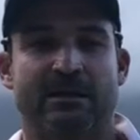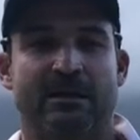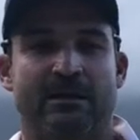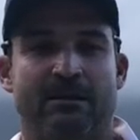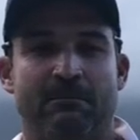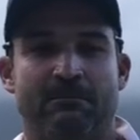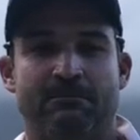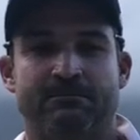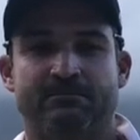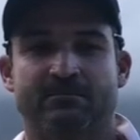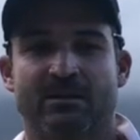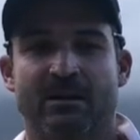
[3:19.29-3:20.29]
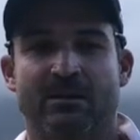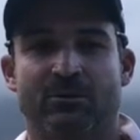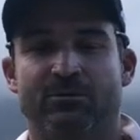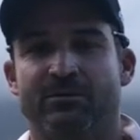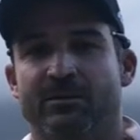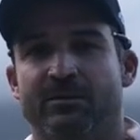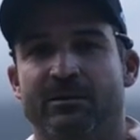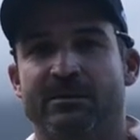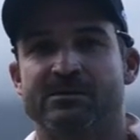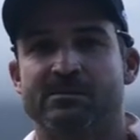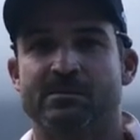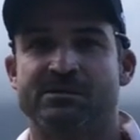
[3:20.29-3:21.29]
I do feel that
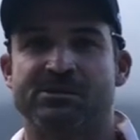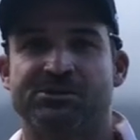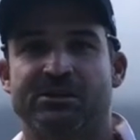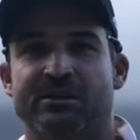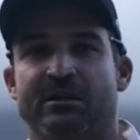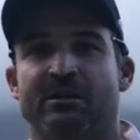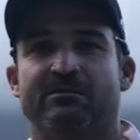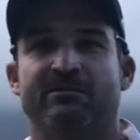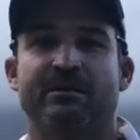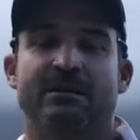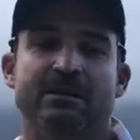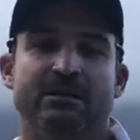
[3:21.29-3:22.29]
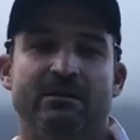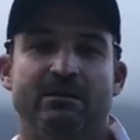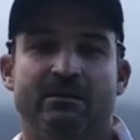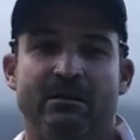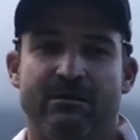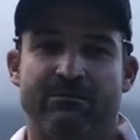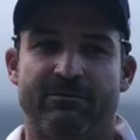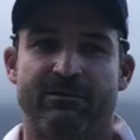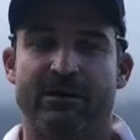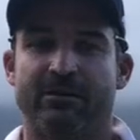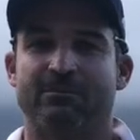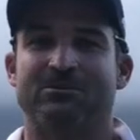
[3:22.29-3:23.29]
is a position that I've
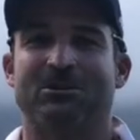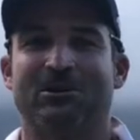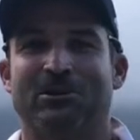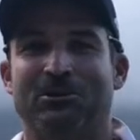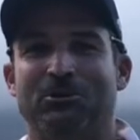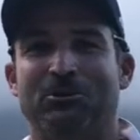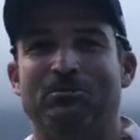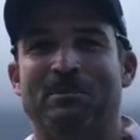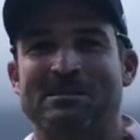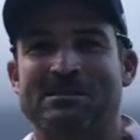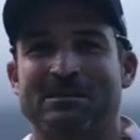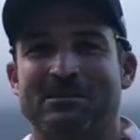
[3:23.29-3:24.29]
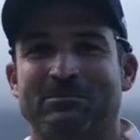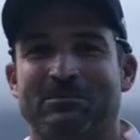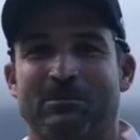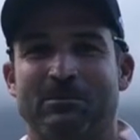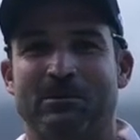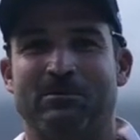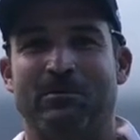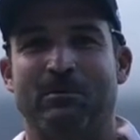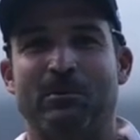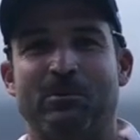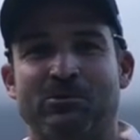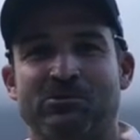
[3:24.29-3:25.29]
really tried to groom myself from
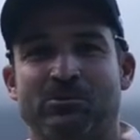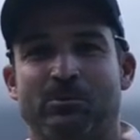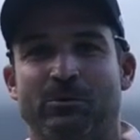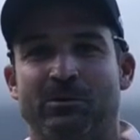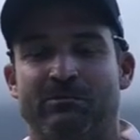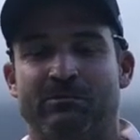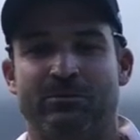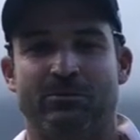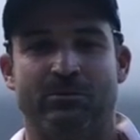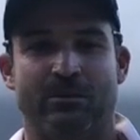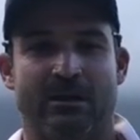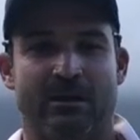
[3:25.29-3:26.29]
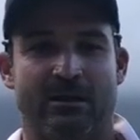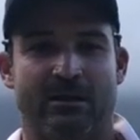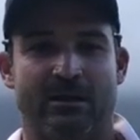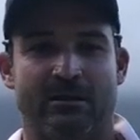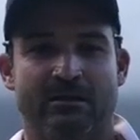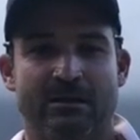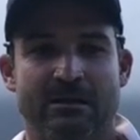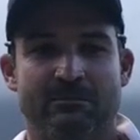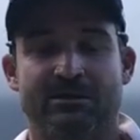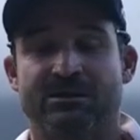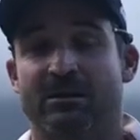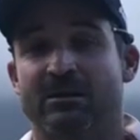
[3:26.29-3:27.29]
a personal point of view, and
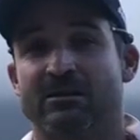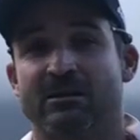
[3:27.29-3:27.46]
but yeah,